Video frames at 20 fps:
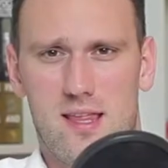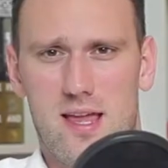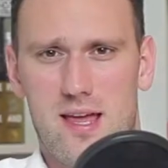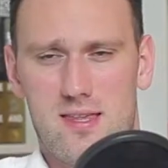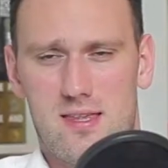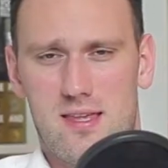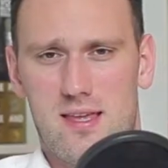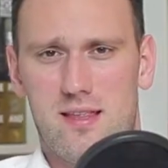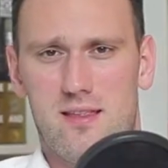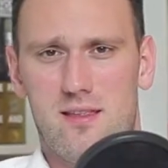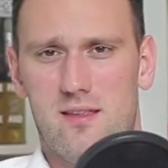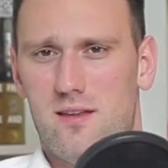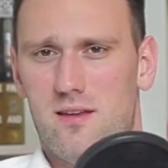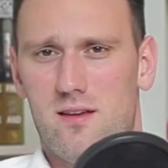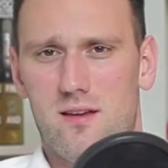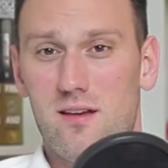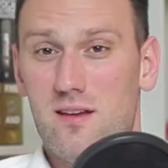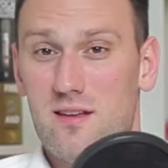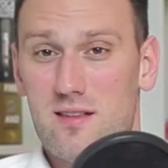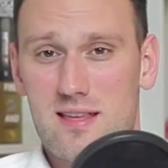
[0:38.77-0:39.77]
I said,
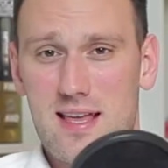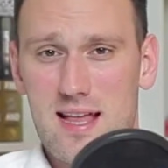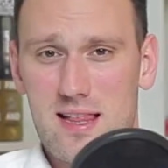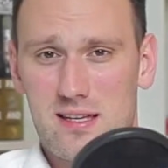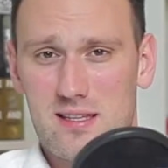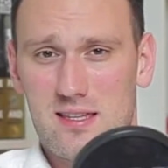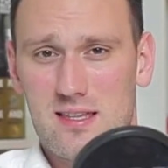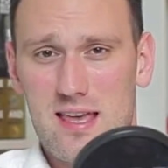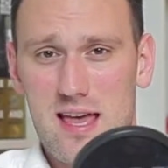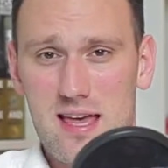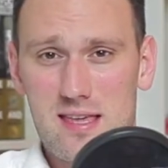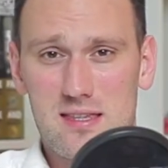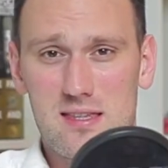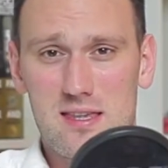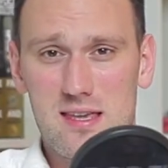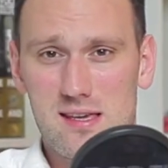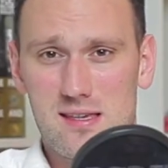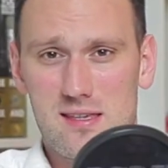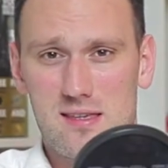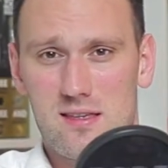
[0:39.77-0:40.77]
it's Galaxy
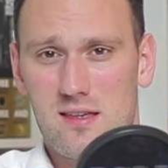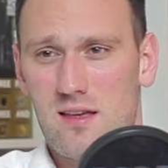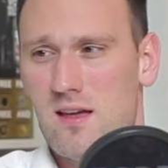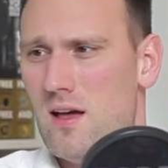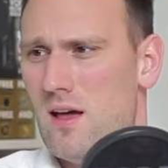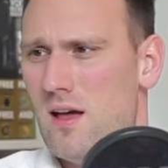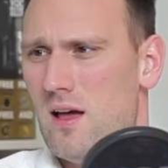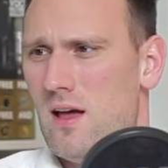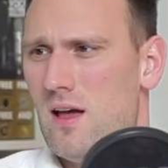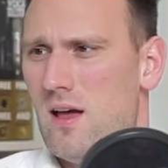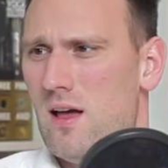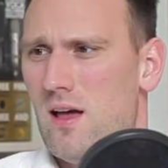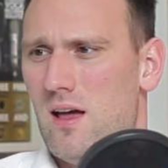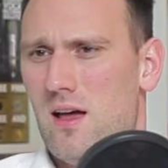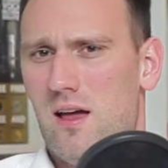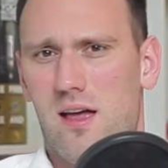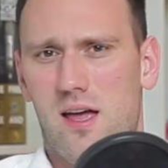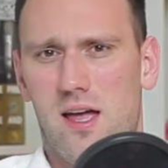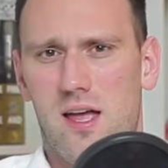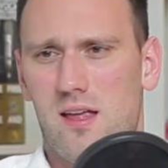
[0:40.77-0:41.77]
S6.
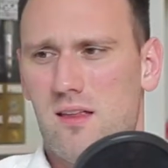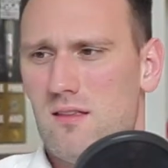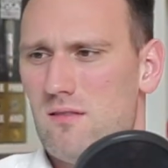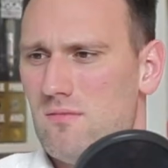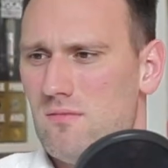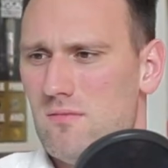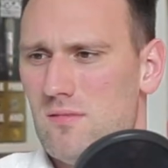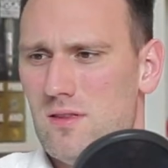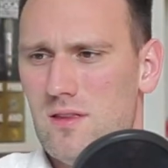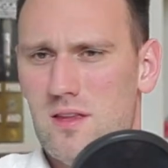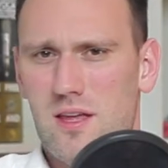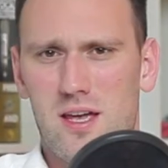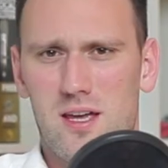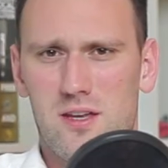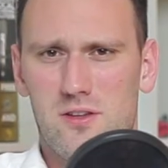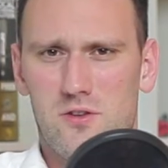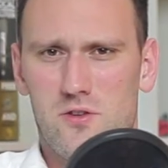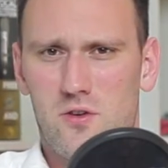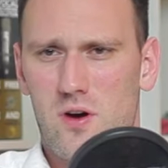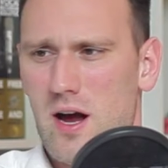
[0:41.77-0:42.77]
And they
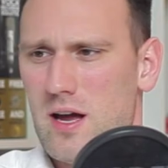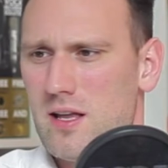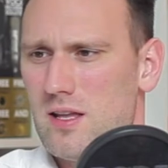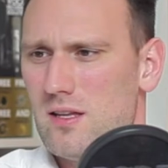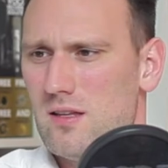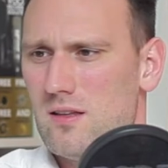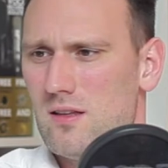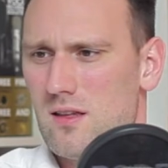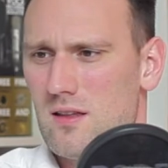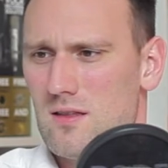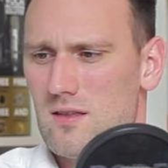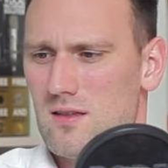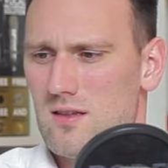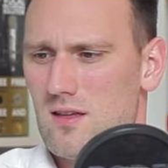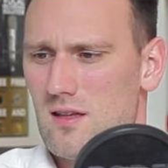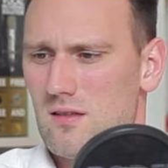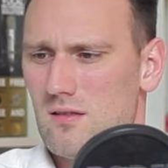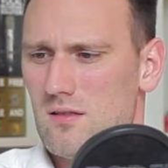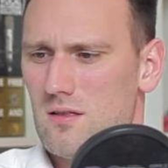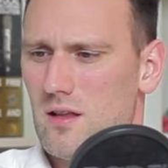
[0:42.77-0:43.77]
tried it and
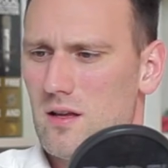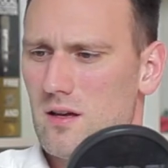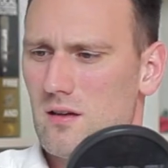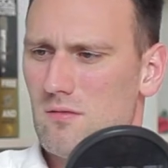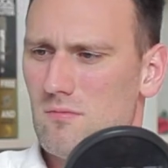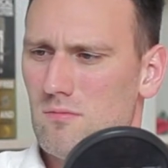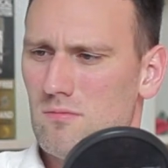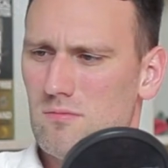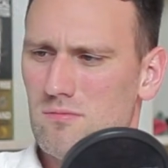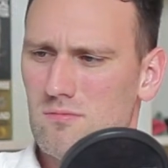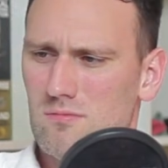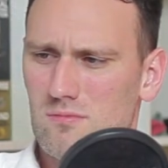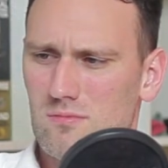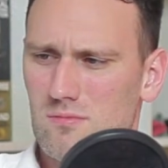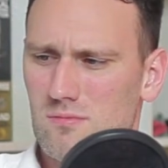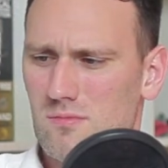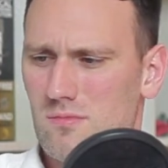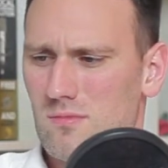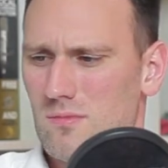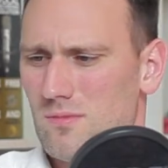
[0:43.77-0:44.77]
said like,
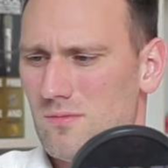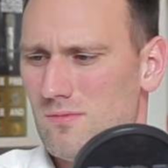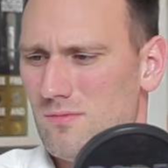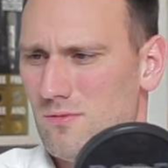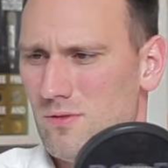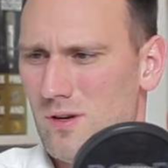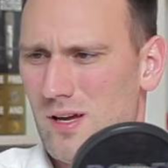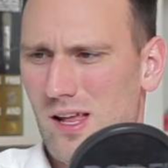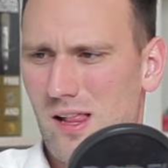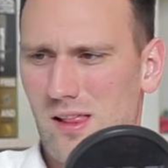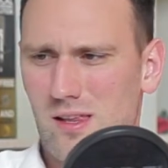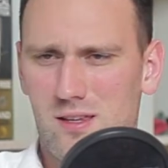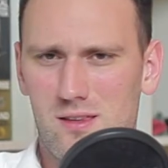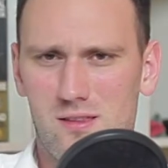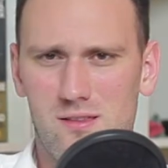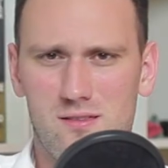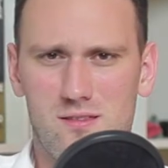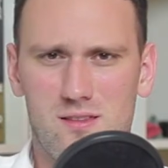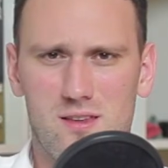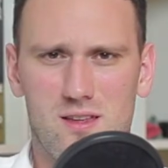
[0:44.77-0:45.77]
well,
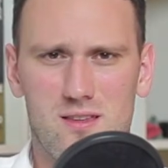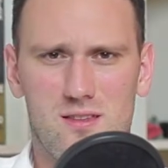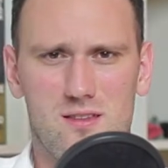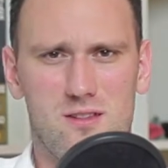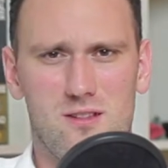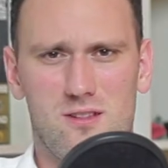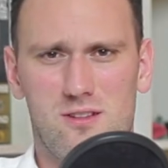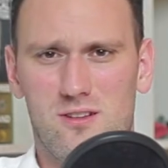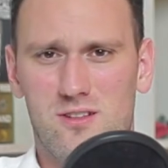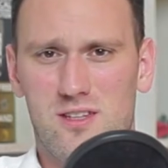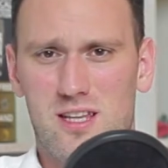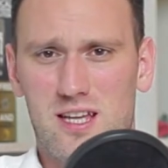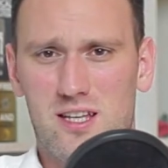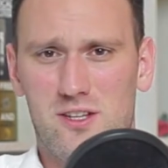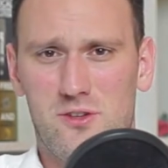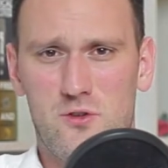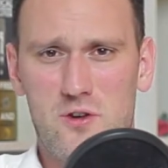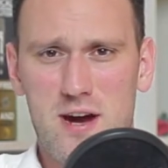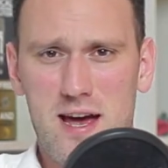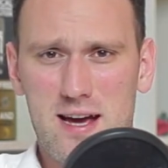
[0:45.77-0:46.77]
it doesn't look that
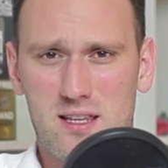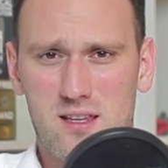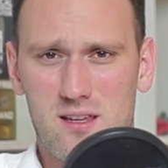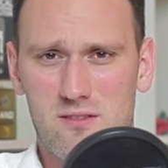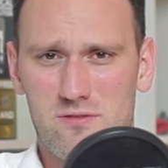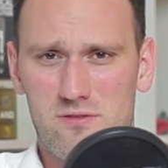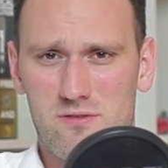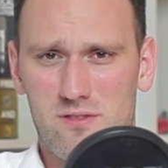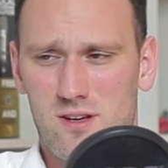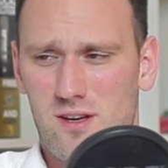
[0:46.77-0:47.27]
attractive.